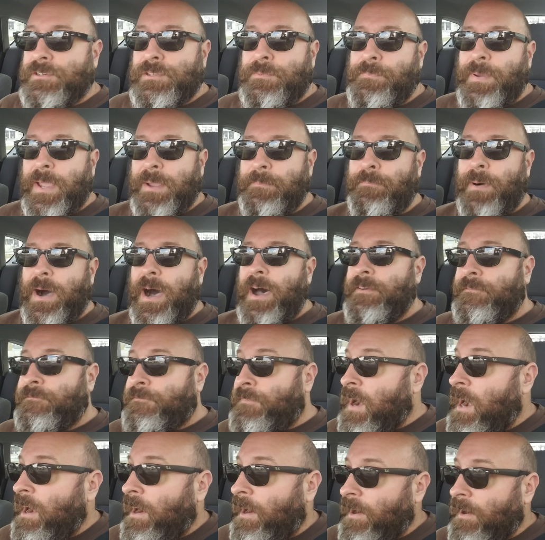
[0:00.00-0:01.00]
a big
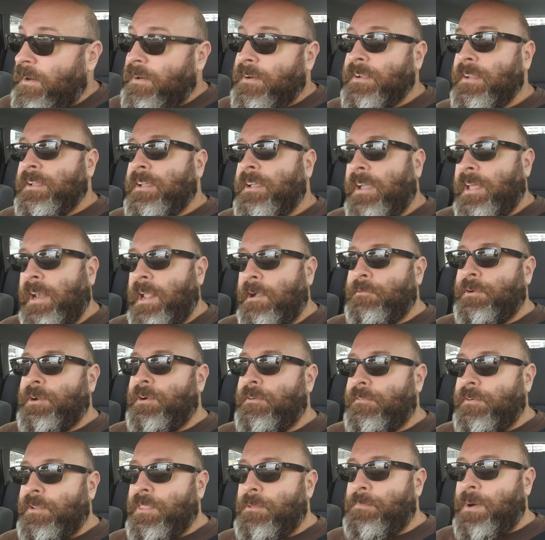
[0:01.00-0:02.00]
bonfire, and I went
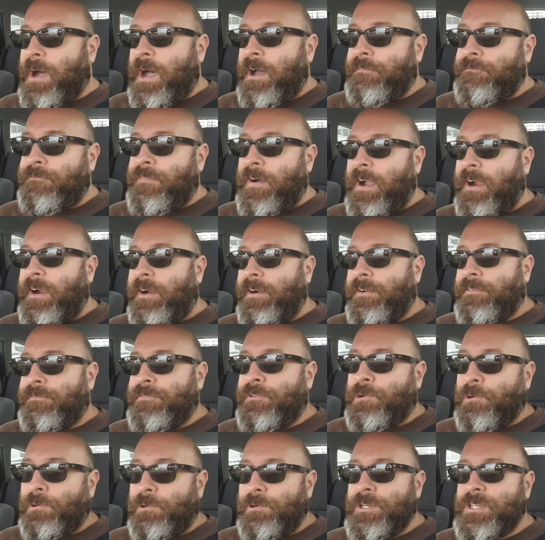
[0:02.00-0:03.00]
over to the bonfire, and
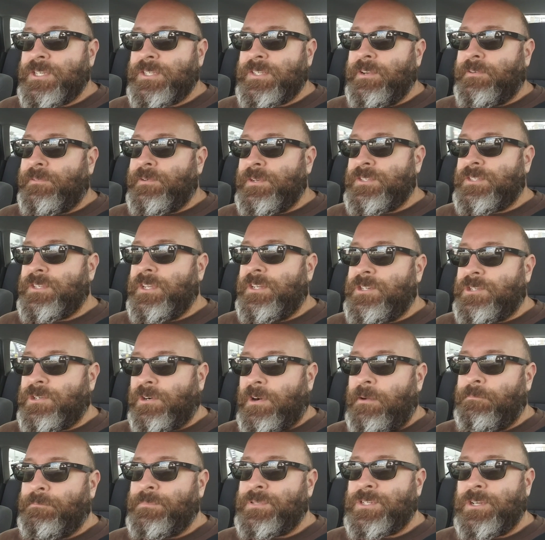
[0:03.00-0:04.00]
of course there was a
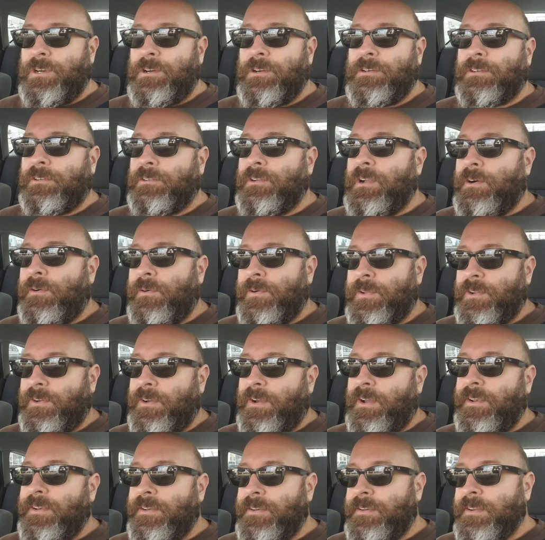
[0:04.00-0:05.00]
drum circle going
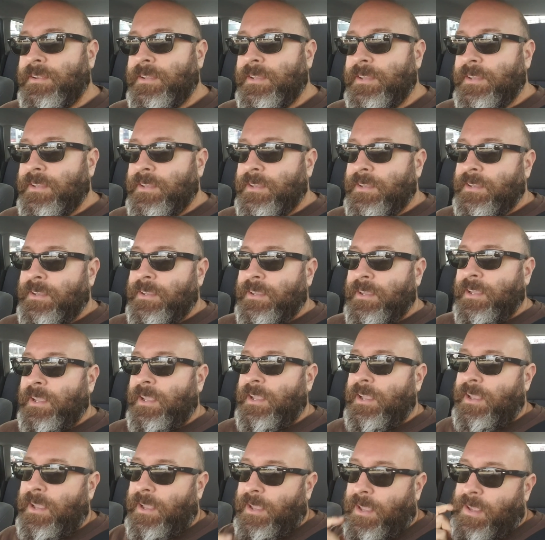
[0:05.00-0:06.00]

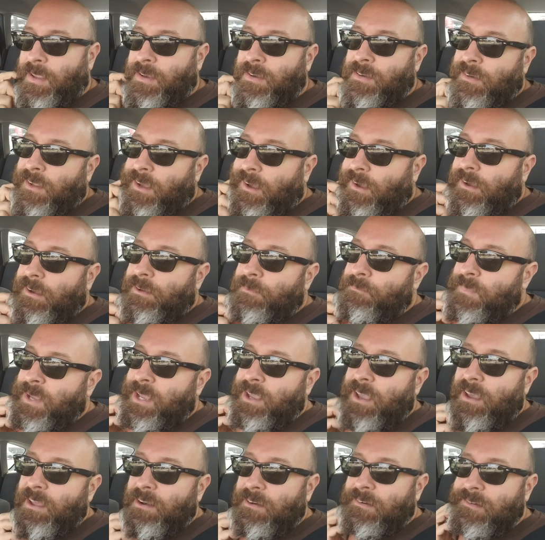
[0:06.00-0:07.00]
on. And
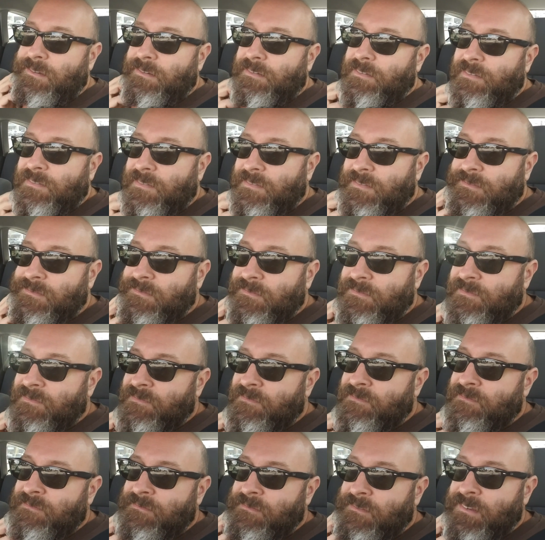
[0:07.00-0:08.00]

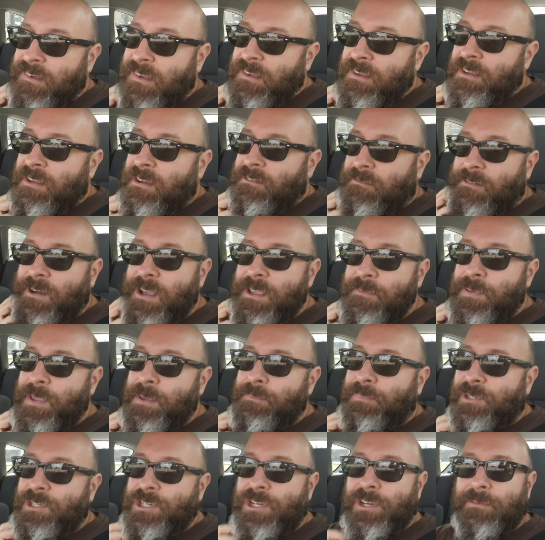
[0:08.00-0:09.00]
man, white
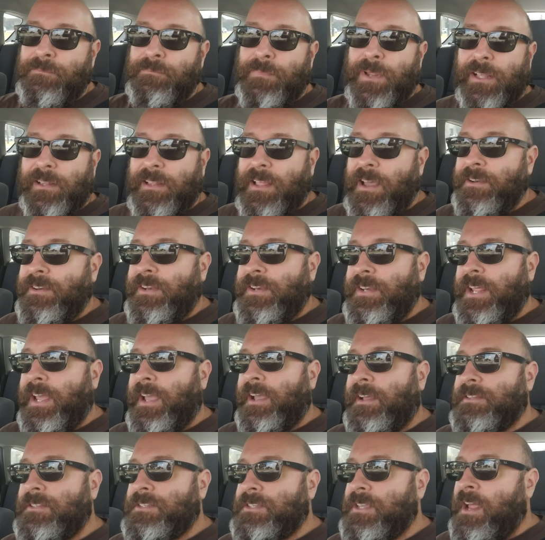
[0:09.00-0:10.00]
people shouldn't be allowed to
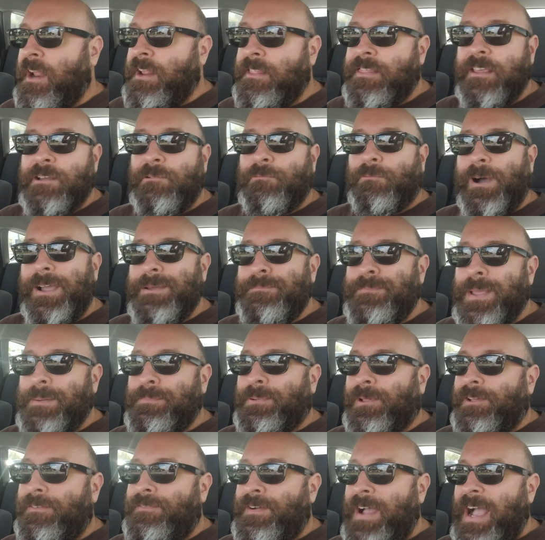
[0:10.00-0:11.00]
dance. And I think
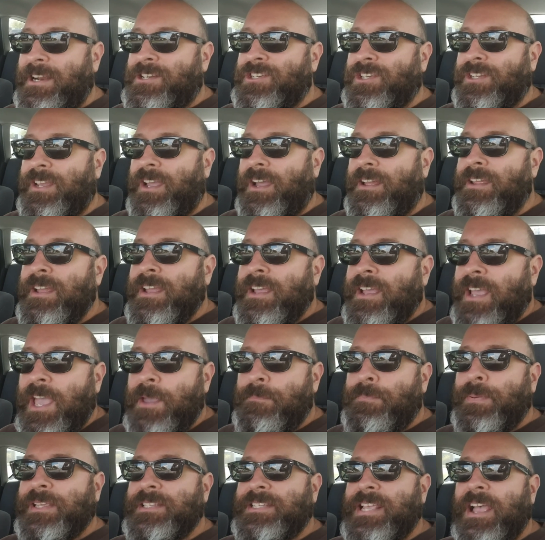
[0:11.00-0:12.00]

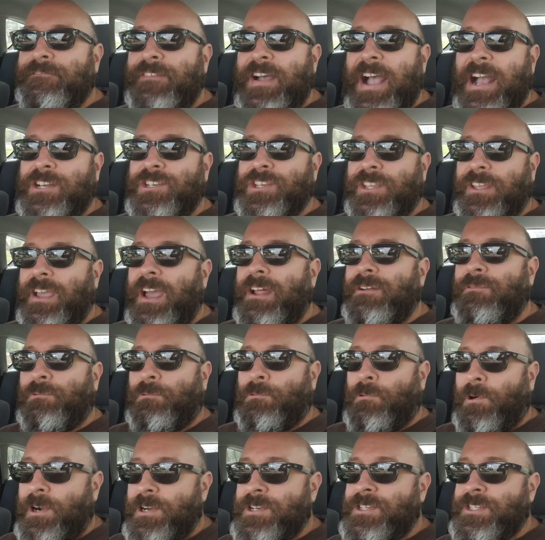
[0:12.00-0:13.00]
hippies have actually
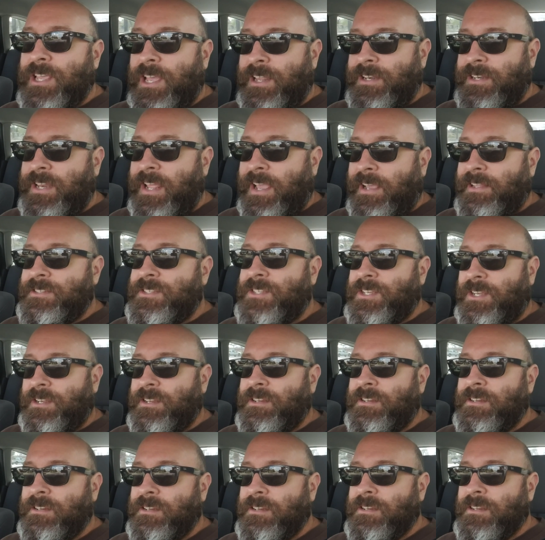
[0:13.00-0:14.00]
gotten worse at
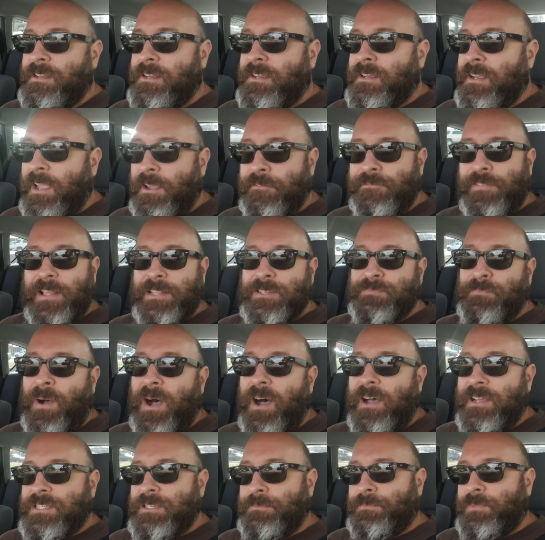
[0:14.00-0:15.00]
dancing, if that's
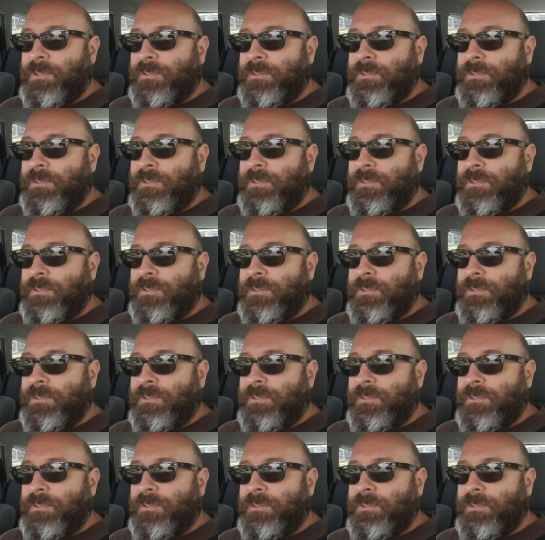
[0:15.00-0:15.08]
possible.